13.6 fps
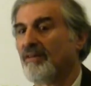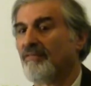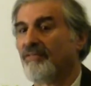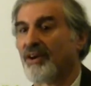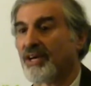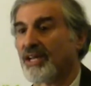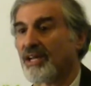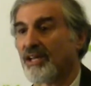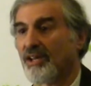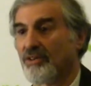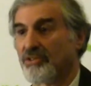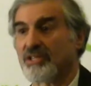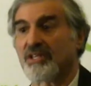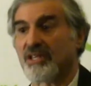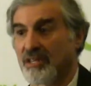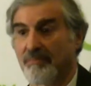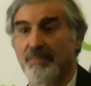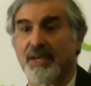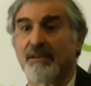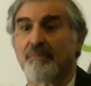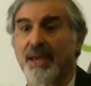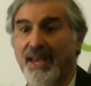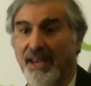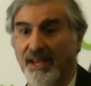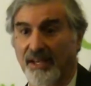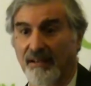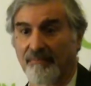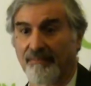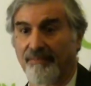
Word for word: very close to the Big Bang.